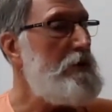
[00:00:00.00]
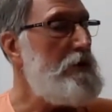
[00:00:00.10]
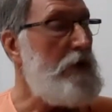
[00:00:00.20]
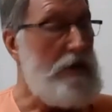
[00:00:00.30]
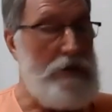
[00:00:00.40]

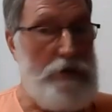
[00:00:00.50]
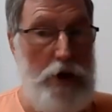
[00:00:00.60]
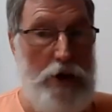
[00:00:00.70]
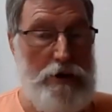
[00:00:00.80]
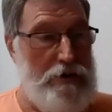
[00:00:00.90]
So this
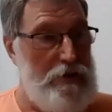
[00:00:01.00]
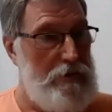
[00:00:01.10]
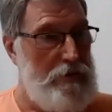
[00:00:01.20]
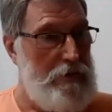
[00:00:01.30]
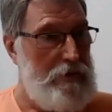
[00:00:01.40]
thought
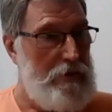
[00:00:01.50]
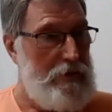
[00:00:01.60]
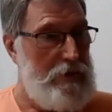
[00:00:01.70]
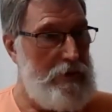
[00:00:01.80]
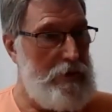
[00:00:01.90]

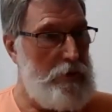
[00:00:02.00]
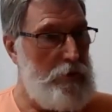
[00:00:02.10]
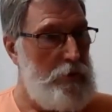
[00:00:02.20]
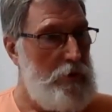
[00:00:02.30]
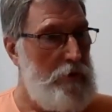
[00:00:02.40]
is
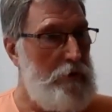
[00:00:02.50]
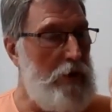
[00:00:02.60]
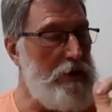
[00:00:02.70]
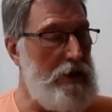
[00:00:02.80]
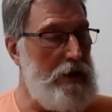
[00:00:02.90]

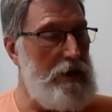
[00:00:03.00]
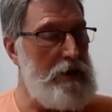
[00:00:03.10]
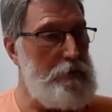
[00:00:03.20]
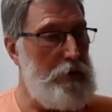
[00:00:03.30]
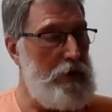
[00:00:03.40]
faster than
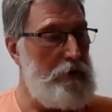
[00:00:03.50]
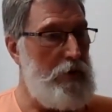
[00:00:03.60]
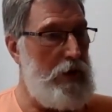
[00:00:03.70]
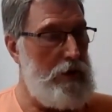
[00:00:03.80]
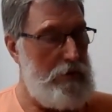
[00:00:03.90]
the speed of
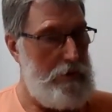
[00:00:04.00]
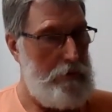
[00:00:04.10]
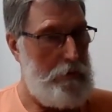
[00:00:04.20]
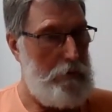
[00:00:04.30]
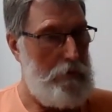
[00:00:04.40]
light.
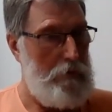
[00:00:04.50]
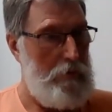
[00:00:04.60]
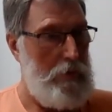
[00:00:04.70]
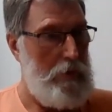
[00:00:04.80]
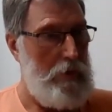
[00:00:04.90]

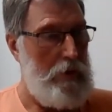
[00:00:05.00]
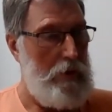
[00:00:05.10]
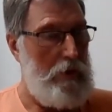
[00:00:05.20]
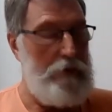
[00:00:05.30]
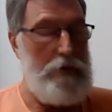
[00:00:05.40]

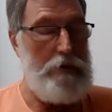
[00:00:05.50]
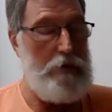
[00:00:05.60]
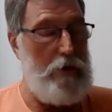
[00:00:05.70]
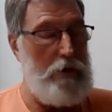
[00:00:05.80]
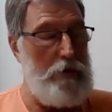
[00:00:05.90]
Every
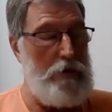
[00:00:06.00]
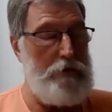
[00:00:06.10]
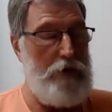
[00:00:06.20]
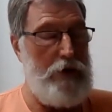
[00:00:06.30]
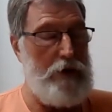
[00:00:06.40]
thought will
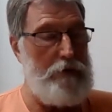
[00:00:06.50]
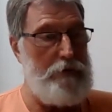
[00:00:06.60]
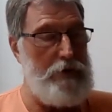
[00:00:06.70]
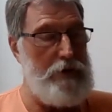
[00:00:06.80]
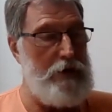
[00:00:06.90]
affect
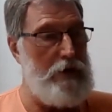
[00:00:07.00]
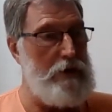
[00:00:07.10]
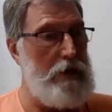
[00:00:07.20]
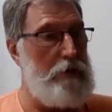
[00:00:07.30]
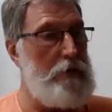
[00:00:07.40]
every single
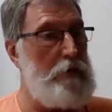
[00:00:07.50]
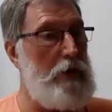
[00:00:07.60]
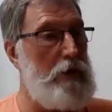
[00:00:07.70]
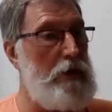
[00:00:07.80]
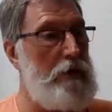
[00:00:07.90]
cell of the
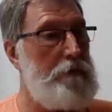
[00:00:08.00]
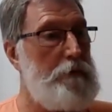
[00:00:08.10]
body.